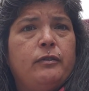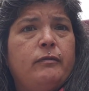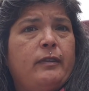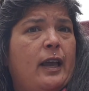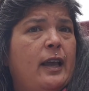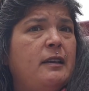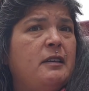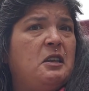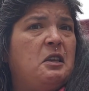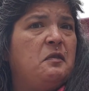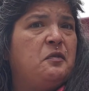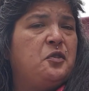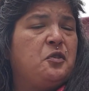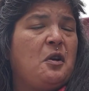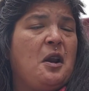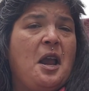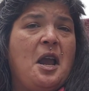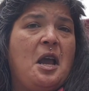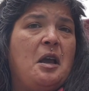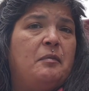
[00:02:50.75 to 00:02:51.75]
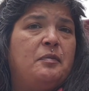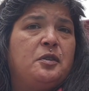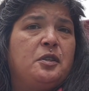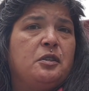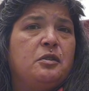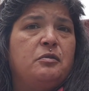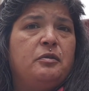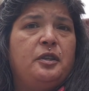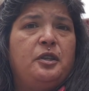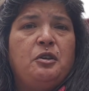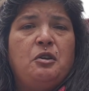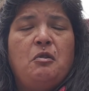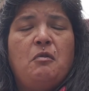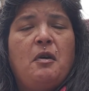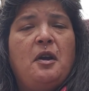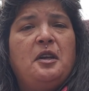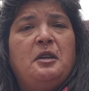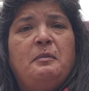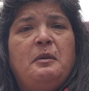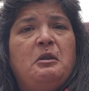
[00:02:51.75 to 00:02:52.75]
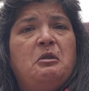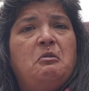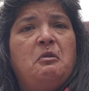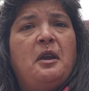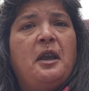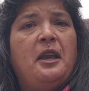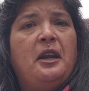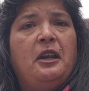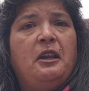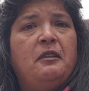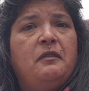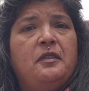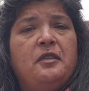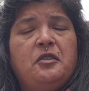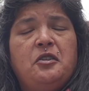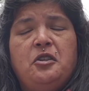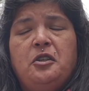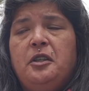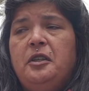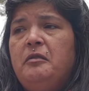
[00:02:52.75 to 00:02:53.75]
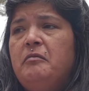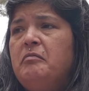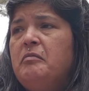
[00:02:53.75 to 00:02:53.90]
That gives her absolutely no right to be knowing any of this shit.